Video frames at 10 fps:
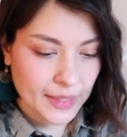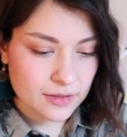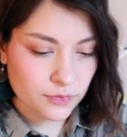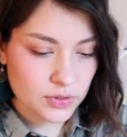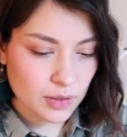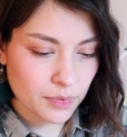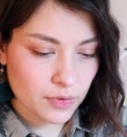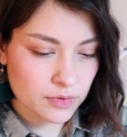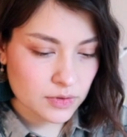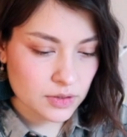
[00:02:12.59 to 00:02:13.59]
so for
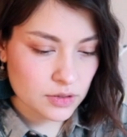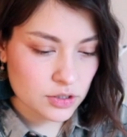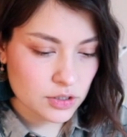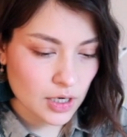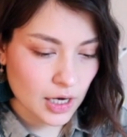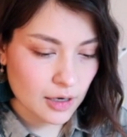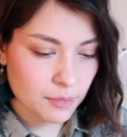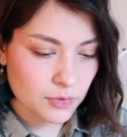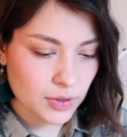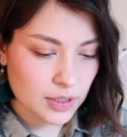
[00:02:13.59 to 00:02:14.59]
example, this
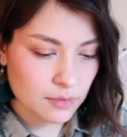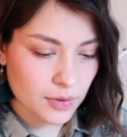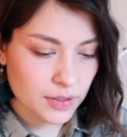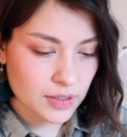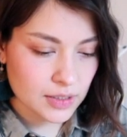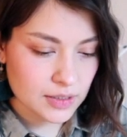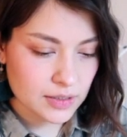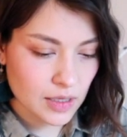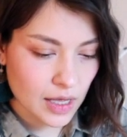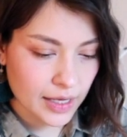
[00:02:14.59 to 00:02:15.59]
shape created by
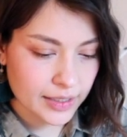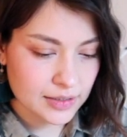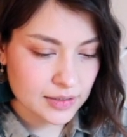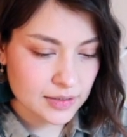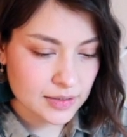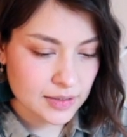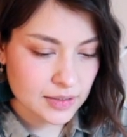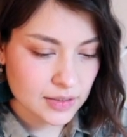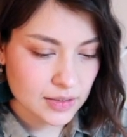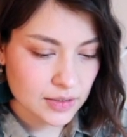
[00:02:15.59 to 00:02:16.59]
these lines,
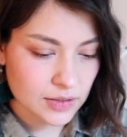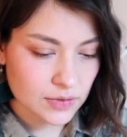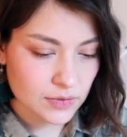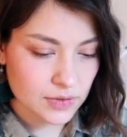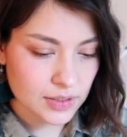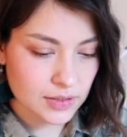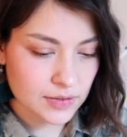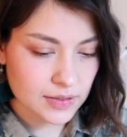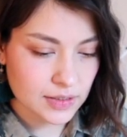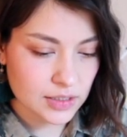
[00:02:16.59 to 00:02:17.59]
right?
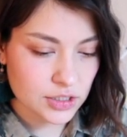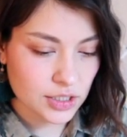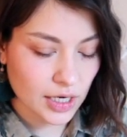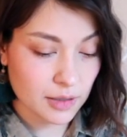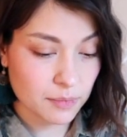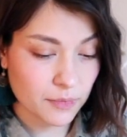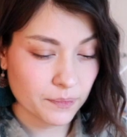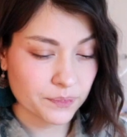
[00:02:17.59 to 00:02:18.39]
You see this shape?